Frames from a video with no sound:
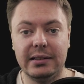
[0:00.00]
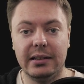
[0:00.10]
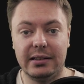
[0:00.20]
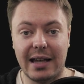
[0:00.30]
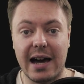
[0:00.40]

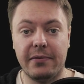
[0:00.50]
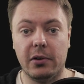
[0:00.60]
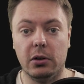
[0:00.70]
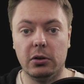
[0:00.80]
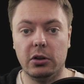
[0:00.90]

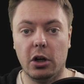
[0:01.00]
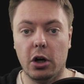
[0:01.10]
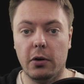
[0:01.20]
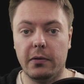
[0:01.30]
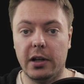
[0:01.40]
scaffold
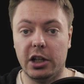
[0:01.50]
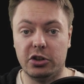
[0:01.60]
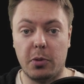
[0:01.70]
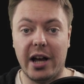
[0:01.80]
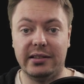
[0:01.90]
of an
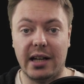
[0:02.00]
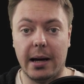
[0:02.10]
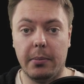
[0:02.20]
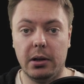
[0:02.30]
Express app.